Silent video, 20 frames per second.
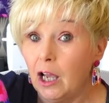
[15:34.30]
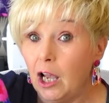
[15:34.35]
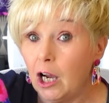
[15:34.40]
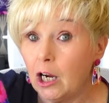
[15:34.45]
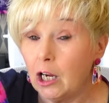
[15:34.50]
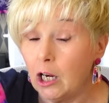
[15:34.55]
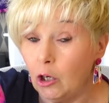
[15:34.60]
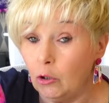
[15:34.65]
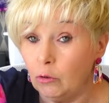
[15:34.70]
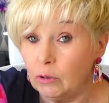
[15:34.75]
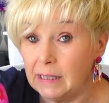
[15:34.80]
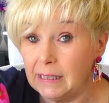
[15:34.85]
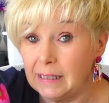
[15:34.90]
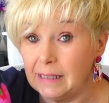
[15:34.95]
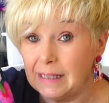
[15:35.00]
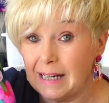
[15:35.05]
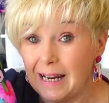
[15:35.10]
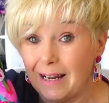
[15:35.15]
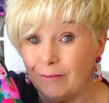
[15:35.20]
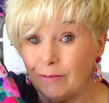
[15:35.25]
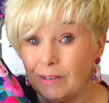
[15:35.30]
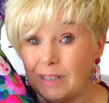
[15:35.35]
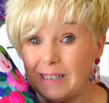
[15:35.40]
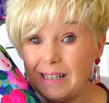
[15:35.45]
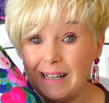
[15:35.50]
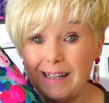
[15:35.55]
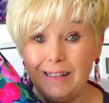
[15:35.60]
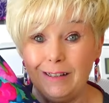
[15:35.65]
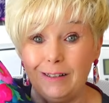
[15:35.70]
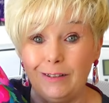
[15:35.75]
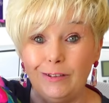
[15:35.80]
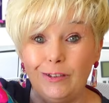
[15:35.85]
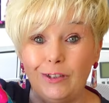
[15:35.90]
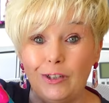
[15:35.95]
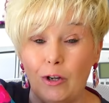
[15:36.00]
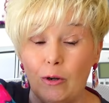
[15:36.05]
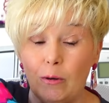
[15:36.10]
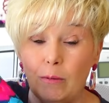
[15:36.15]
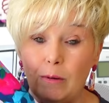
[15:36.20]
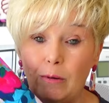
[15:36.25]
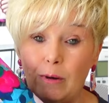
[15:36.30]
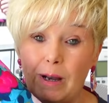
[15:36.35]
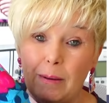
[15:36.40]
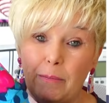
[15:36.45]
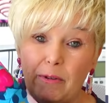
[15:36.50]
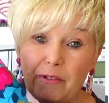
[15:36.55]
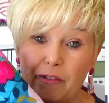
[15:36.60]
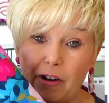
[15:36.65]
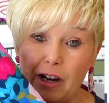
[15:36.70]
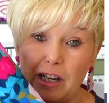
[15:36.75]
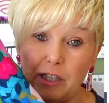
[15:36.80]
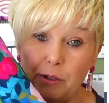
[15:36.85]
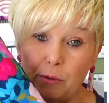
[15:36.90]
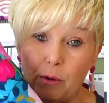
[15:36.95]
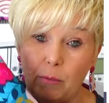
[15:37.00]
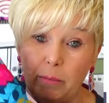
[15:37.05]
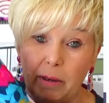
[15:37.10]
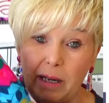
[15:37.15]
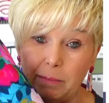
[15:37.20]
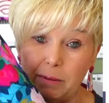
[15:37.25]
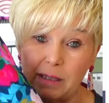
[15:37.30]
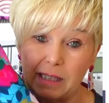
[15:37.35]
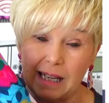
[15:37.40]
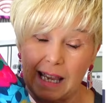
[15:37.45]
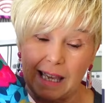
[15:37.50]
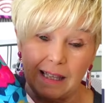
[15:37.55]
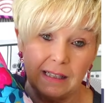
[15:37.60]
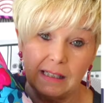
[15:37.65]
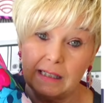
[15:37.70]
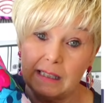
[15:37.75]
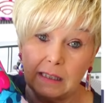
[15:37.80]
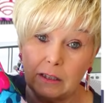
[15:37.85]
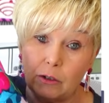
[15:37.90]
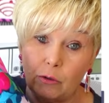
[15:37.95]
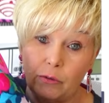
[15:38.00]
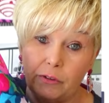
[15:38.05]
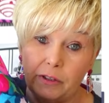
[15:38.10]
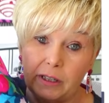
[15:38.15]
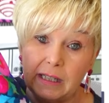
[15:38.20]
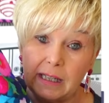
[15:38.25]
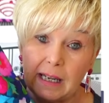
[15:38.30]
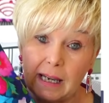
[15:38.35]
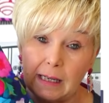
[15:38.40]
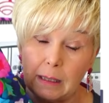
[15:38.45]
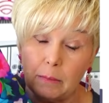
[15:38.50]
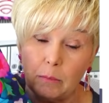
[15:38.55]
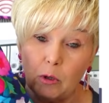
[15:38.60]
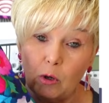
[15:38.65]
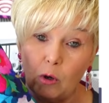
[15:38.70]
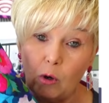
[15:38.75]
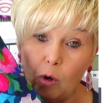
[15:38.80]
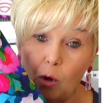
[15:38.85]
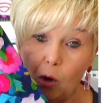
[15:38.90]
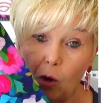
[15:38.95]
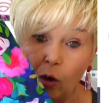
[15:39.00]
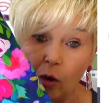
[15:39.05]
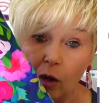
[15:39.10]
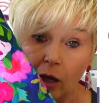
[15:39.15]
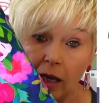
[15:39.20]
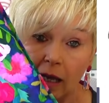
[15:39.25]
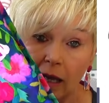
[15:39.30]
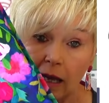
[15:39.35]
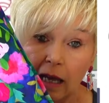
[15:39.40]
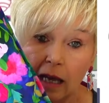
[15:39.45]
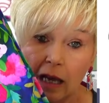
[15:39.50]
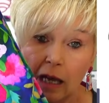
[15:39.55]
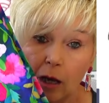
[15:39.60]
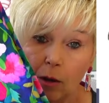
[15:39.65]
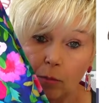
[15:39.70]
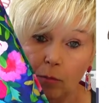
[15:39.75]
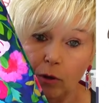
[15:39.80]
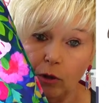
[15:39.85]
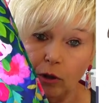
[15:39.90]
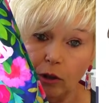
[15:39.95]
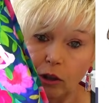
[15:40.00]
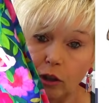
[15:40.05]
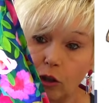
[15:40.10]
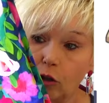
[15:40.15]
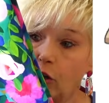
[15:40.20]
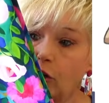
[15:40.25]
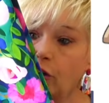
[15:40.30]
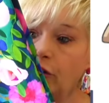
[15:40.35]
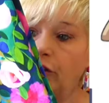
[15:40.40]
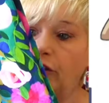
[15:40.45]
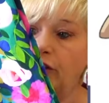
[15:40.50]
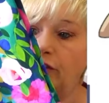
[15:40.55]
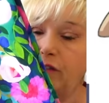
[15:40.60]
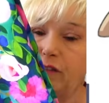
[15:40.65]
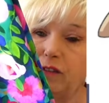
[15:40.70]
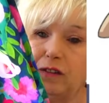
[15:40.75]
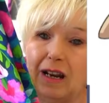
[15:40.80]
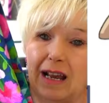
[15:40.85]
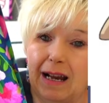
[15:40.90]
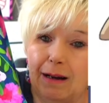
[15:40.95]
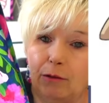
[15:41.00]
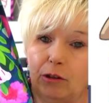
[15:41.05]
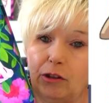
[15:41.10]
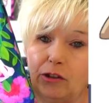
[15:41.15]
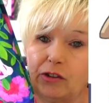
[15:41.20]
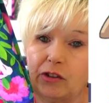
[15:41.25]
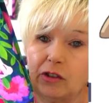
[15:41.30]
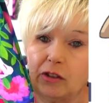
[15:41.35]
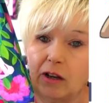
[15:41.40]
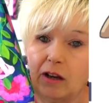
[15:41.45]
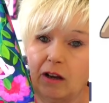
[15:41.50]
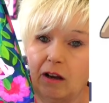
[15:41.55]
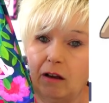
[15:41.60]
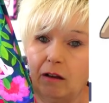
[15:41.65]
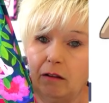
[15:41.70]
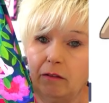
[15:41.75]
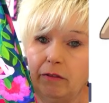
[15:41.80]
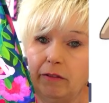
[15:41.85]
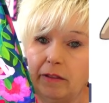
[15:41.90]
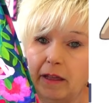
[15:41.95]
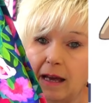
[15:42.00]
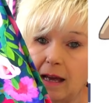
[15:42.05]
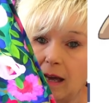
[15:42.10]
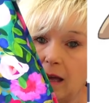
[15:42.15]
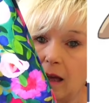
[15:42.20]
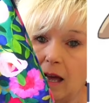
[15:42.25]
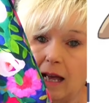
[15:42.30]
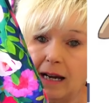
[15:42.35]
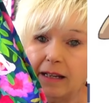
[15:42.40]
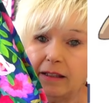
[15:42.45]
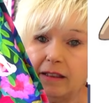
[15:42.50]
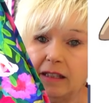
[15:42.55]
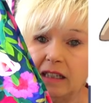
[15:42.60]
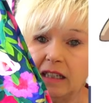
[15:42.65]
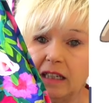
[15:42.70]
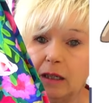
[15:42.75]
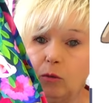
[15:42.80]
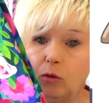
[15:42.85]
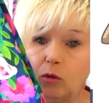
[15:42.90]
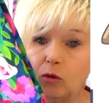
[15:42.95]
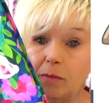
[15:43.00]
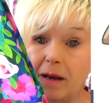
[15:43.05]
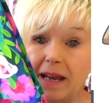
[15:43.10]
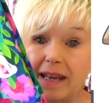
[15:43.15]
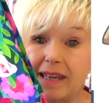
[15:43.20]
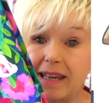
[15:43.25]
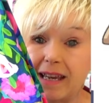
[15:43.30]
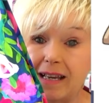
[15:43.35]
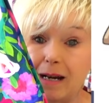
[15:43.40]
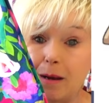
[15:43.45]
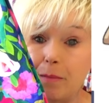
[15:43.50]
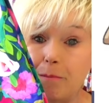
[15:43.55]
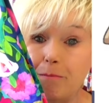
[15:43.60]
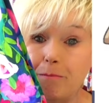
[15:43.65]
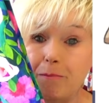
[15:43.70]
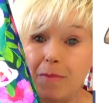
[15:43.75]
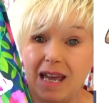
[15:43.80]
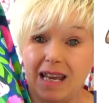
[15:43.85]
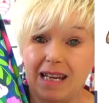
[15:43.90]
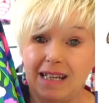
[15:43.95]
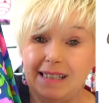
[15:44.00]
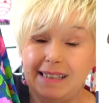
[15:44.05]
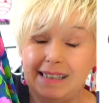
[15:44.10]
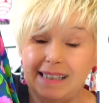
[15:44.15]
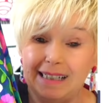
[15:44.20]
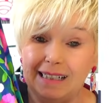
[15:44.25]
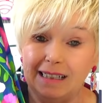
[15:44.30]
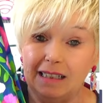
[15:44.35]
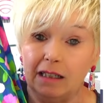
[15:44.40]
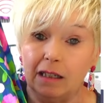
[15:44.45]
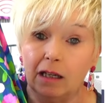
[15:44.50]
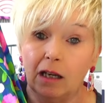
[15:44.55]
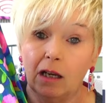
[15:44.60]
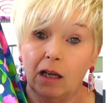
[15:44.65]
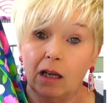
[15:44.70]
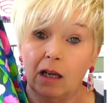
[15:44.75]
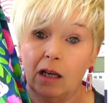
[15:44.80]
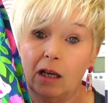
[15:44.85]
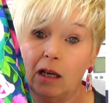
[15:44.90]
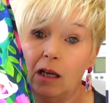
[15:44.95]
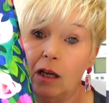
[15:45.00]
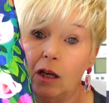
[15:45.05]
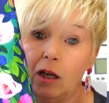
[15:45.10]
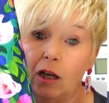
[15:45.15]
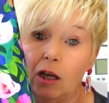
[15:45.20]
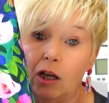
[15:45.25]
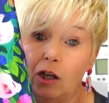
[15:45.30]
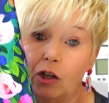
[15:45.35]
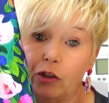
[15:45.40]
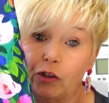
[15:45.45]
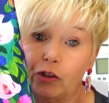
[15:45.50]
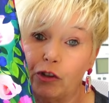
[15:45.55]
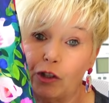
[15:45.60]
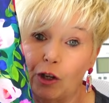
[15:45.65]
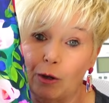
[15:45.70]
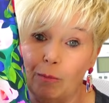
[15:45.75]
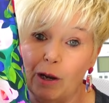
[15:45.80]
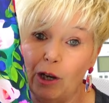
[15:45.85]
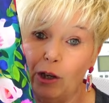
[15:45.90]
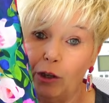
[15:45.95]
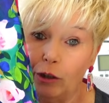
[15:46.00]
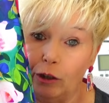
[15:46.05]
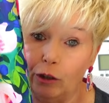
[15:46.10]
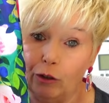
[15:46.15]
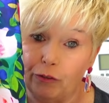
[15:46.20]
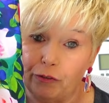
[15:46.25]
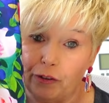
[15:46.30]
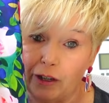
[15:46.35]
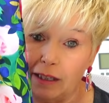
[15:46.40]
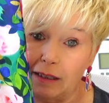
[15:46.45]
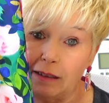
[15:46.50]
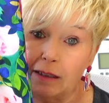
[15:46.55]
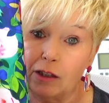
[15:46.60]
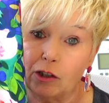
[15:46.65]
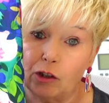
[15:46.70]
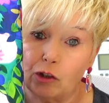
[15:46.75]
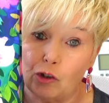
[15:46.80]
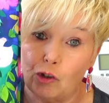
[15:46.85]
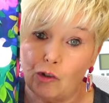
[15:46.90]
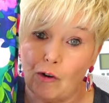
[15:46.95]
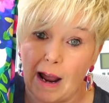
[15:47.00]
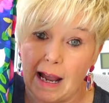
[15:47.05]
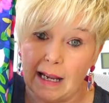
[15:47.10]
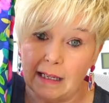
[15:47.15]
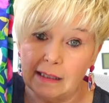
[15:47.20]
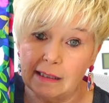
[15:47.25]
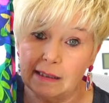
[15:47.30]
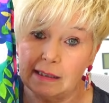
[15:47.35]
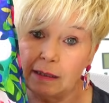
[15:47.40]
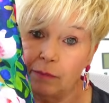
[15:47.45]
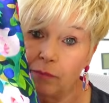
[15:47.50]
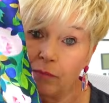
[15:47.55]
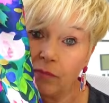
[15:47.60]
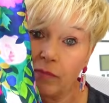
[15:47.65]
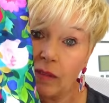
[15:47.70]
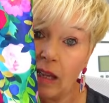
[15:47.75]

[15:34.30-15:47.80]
a closing down sale, so I'm afraid you won't be able to get this, I don't think, anymore. But look at the flowers on that, and I think it would make an amazing summer Lovin dress.